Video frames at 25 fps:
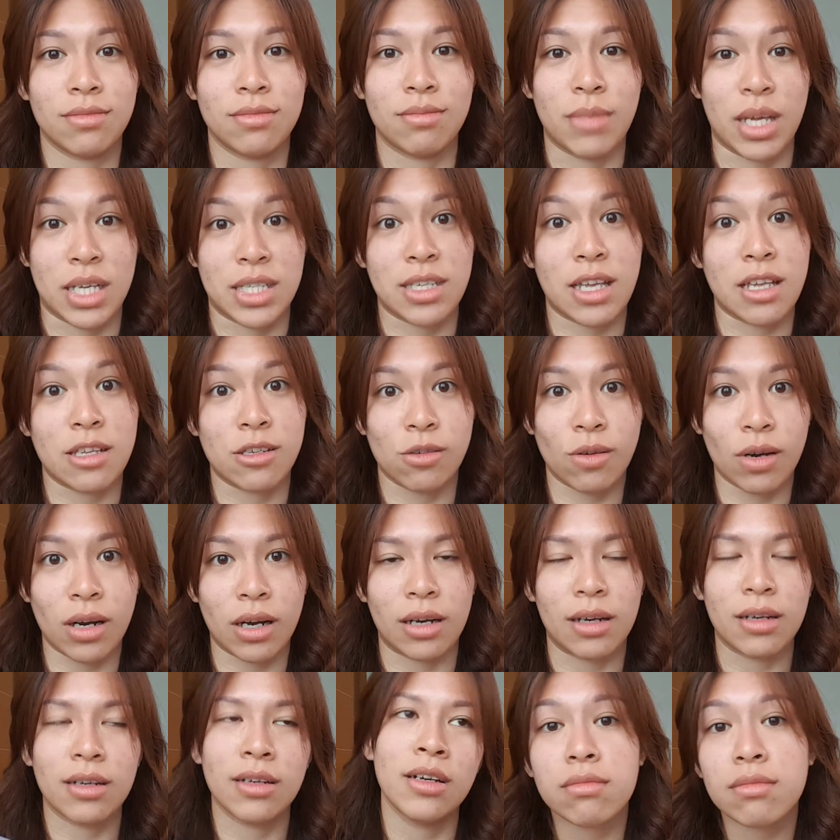makes sense,
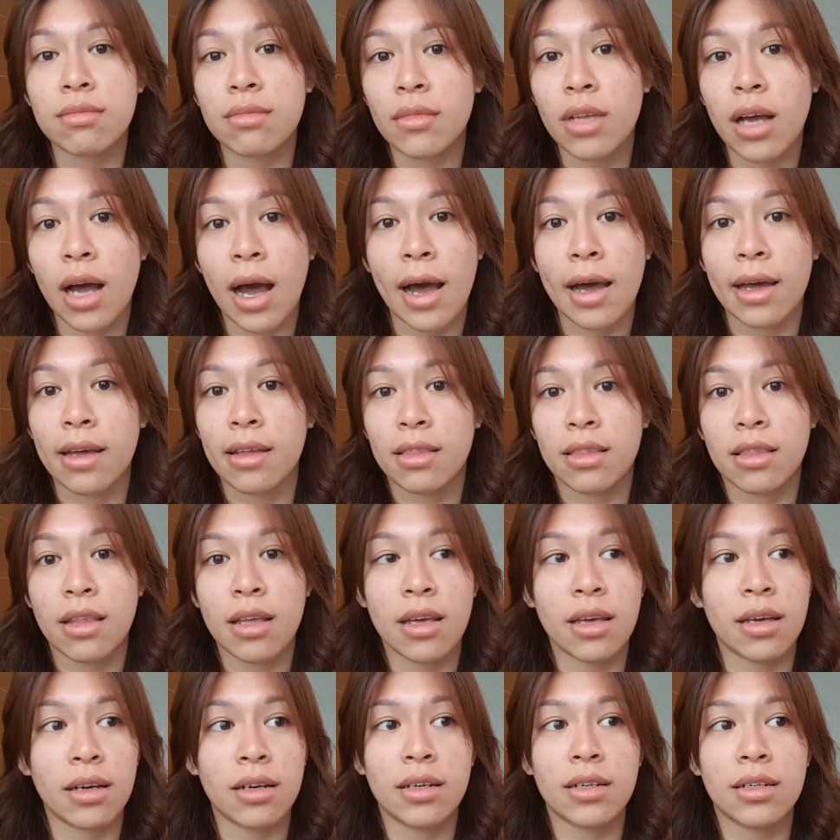right? I
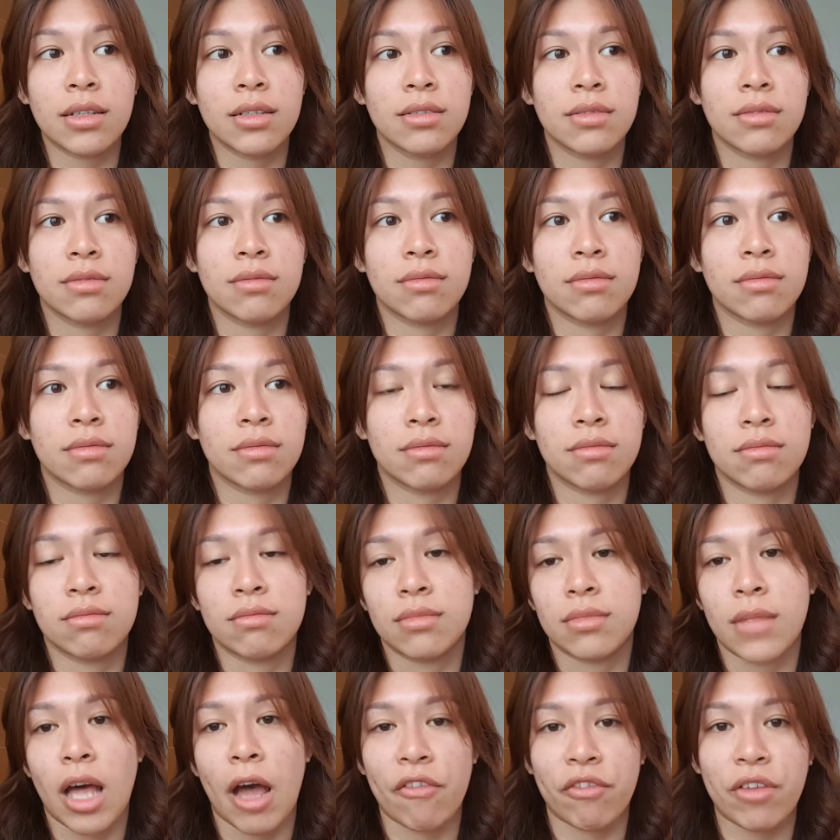think
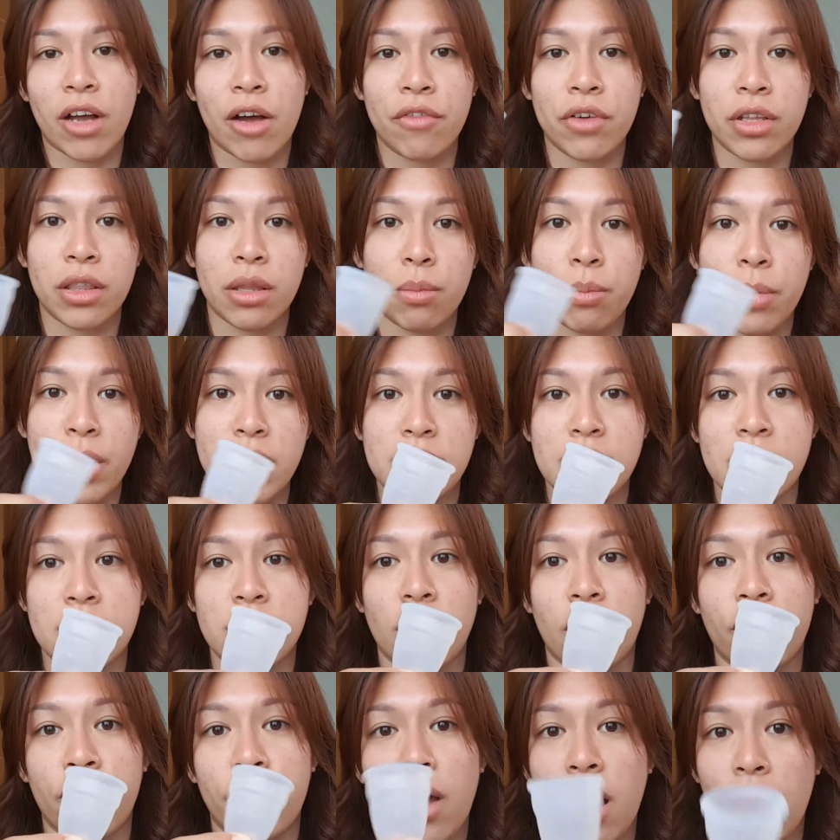I've covered the basics
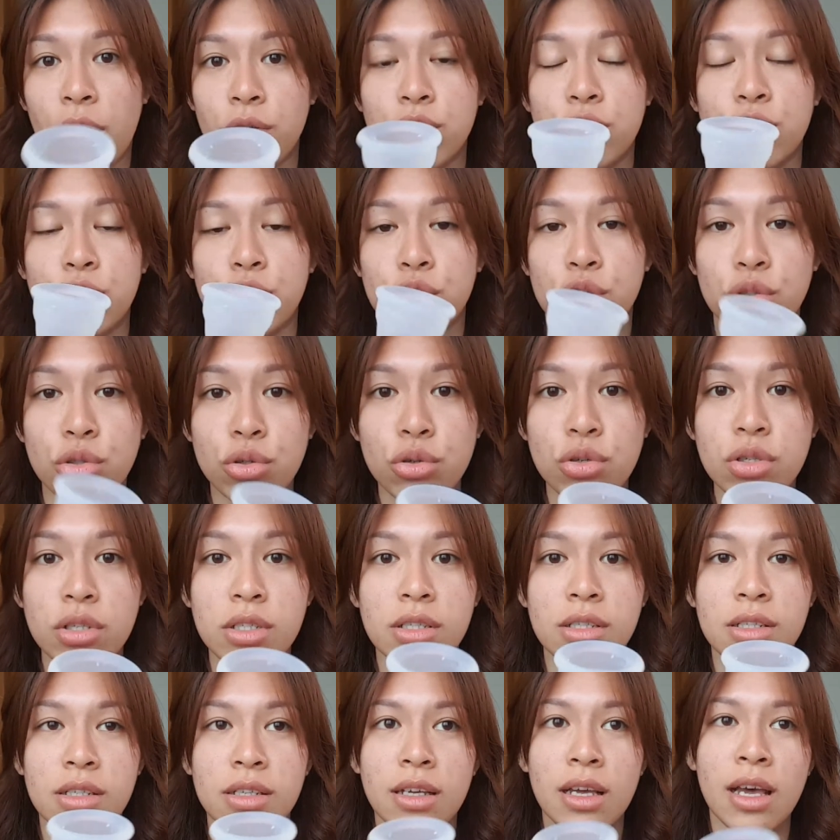of how to use,